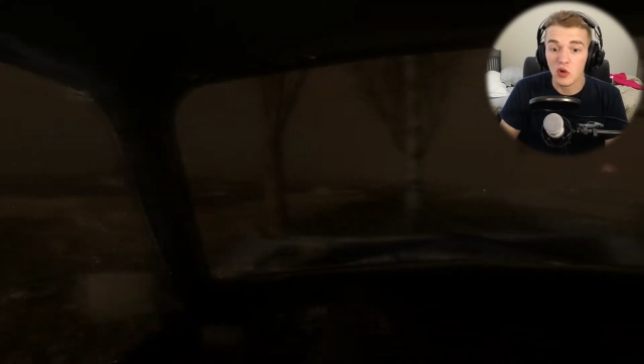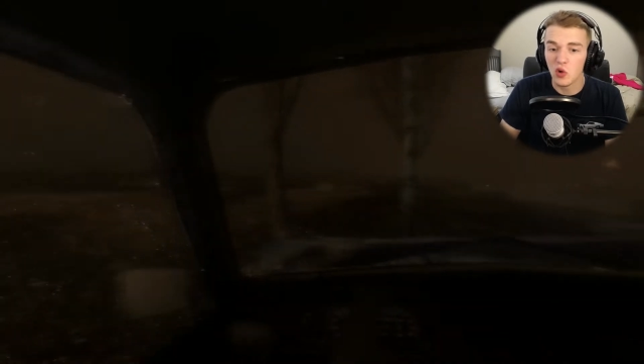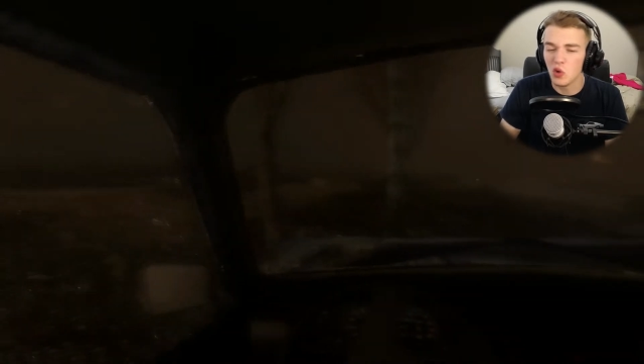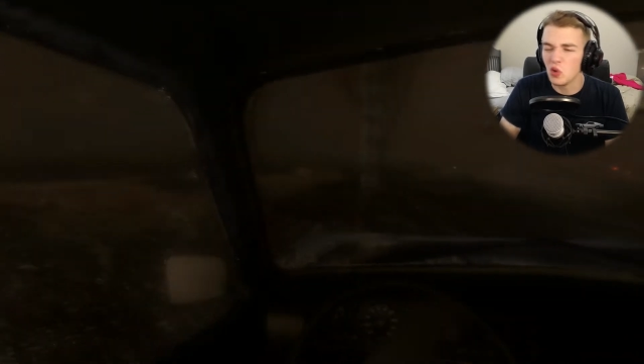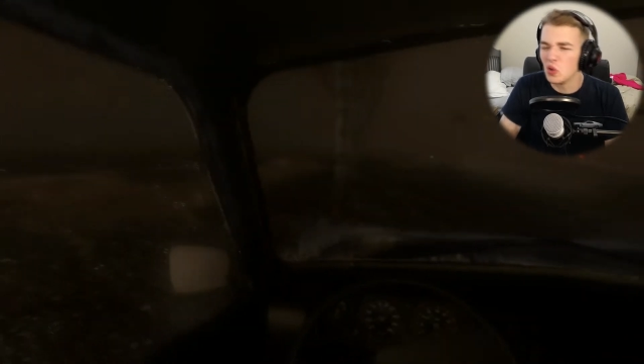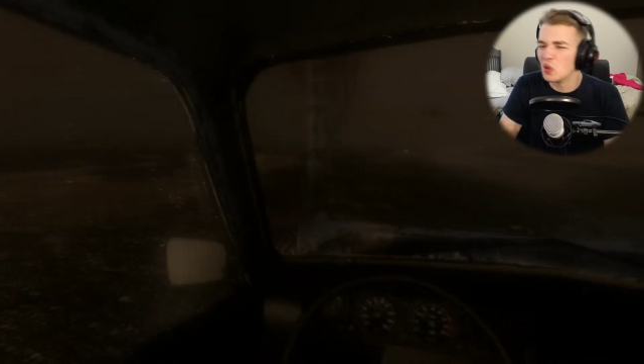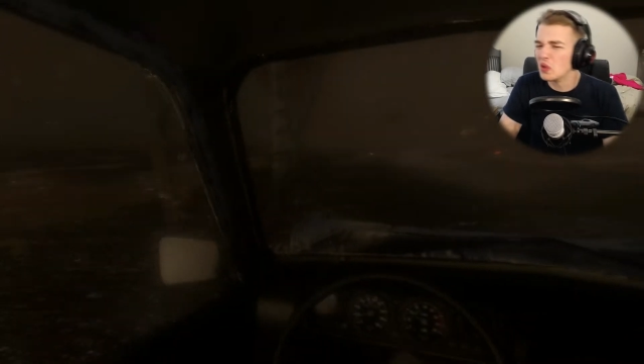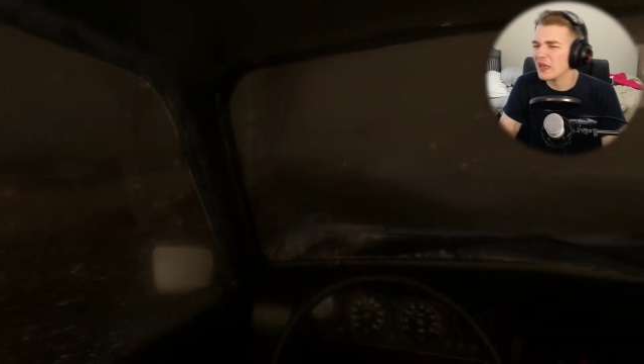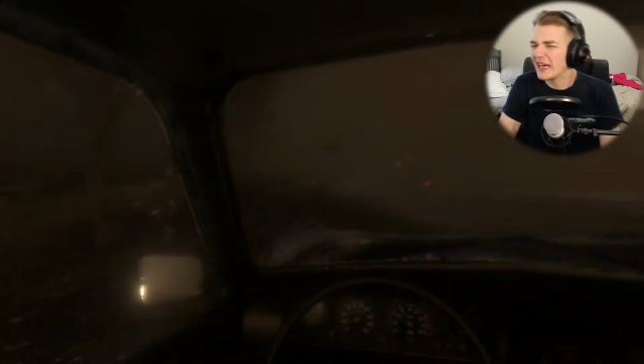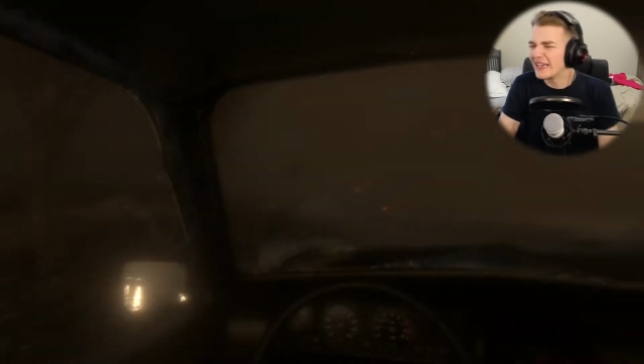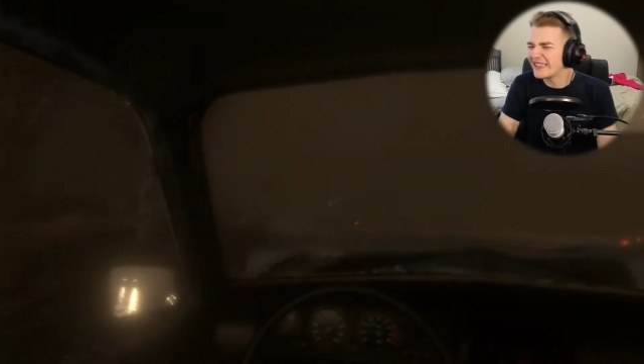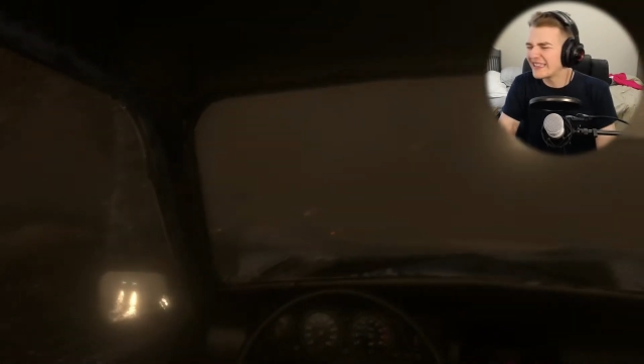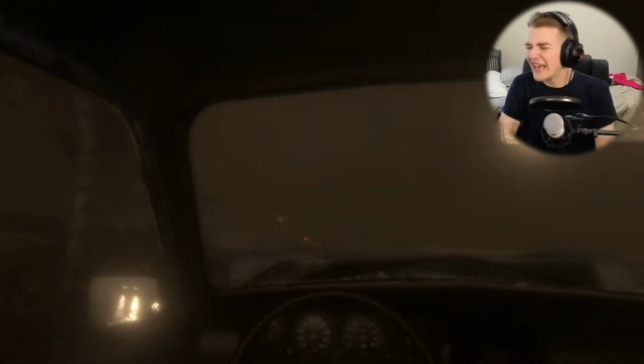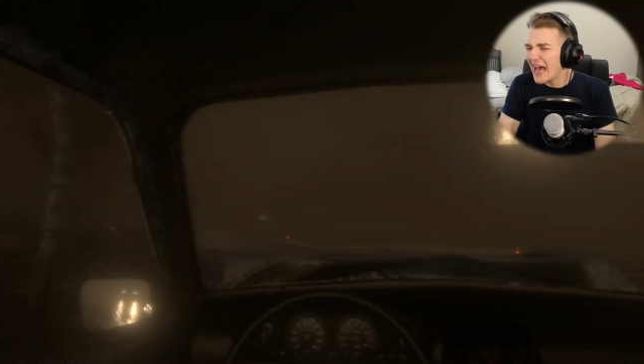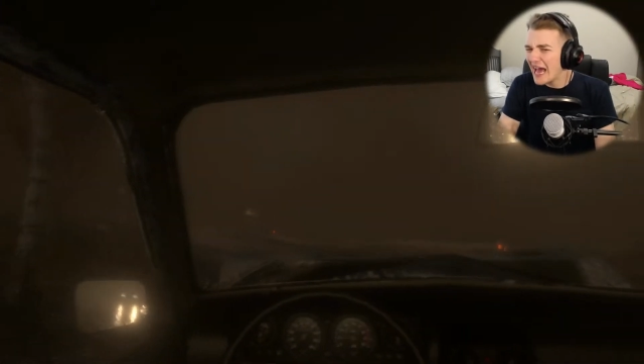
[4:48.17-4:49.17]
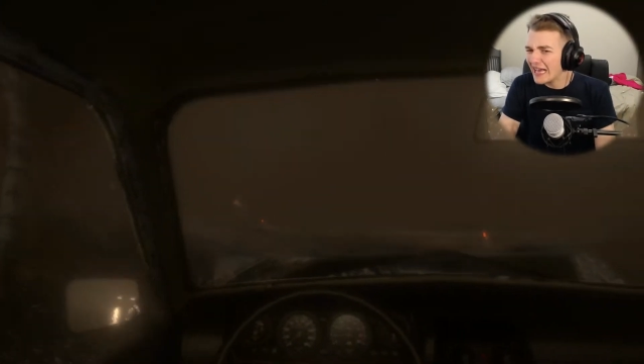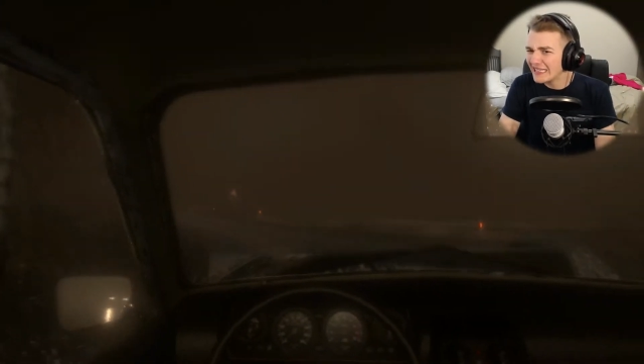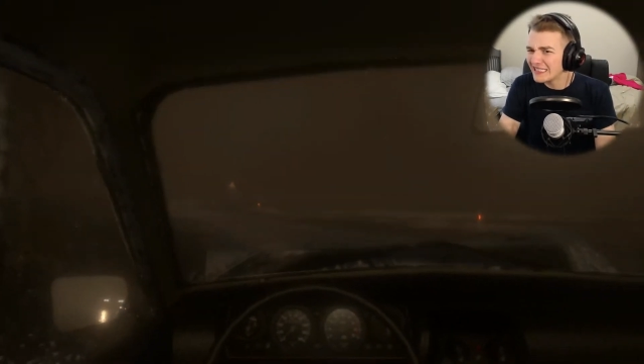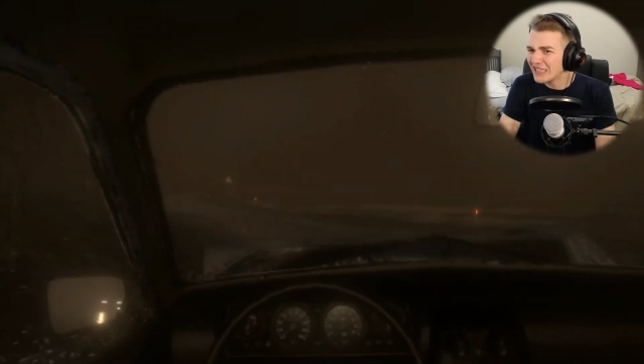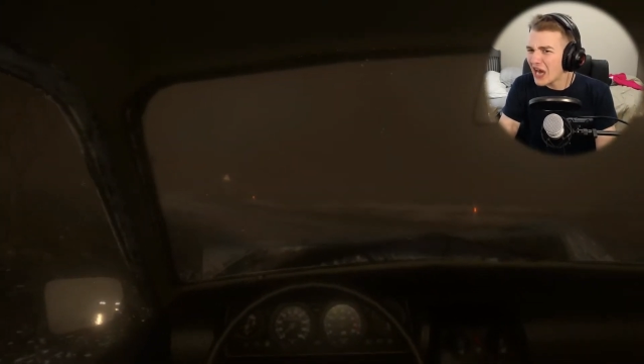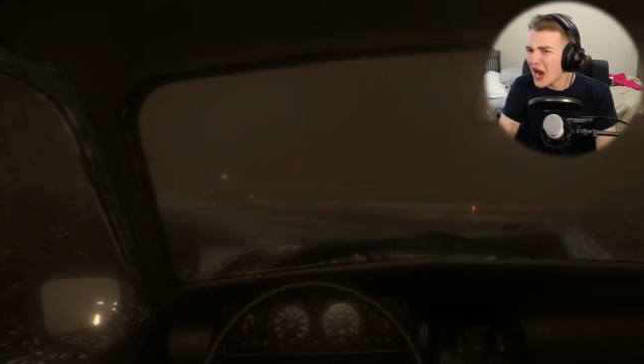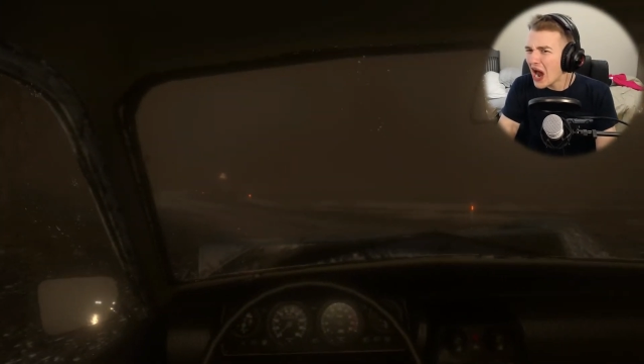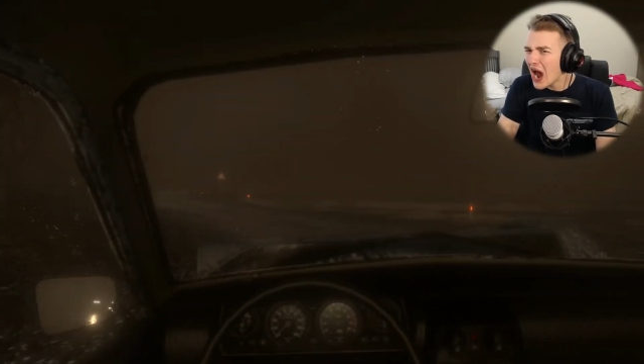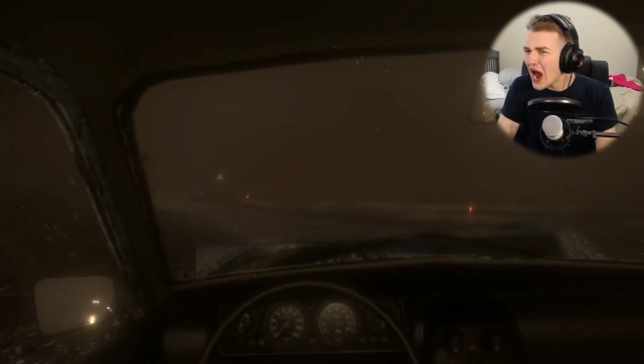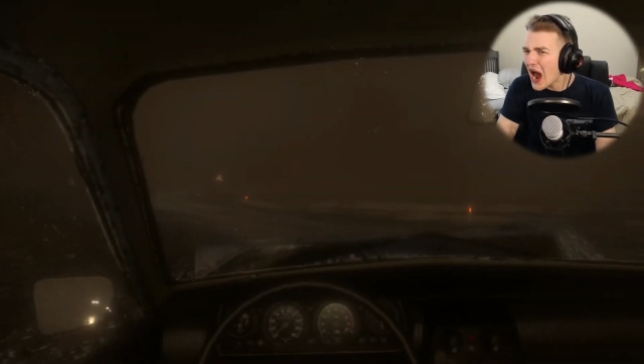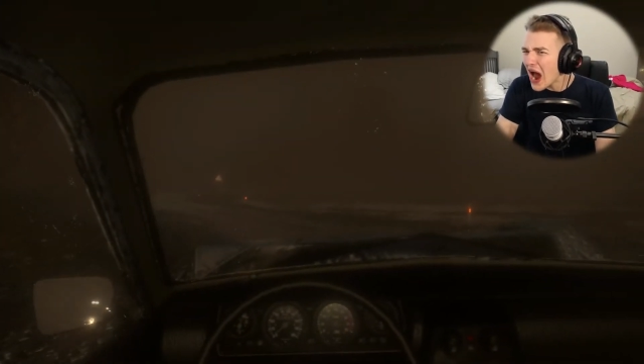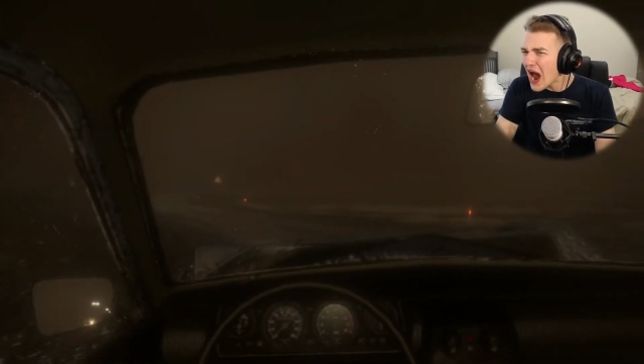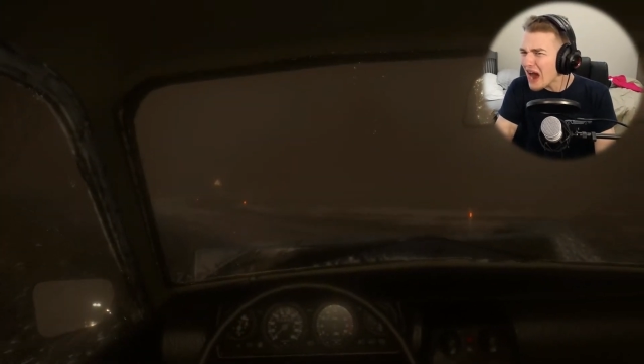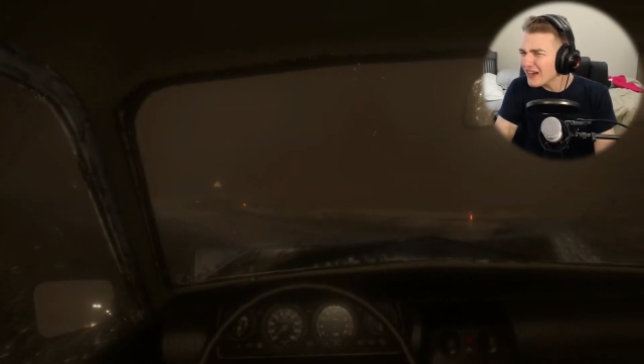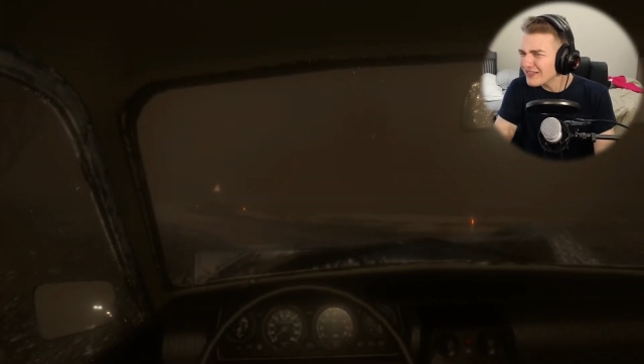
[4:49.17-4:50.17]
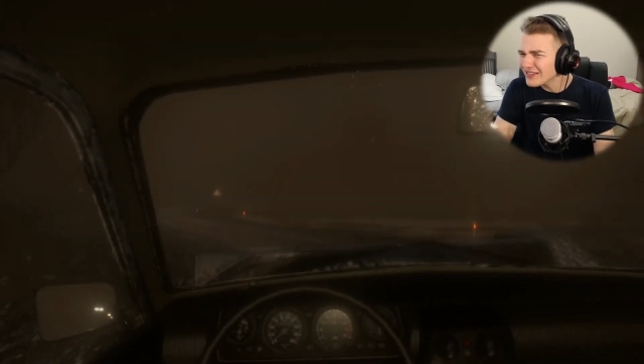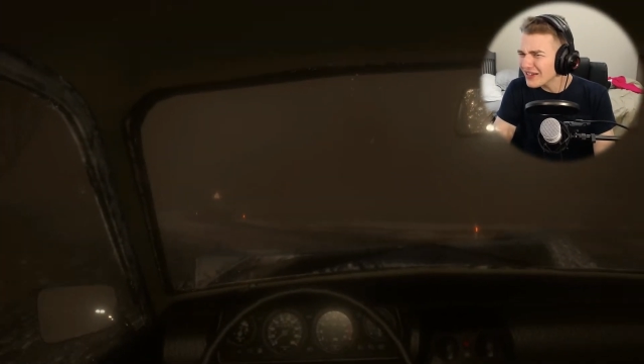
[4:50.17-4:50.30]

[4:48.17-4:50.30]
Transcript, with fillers: Ooh, like that. Oh,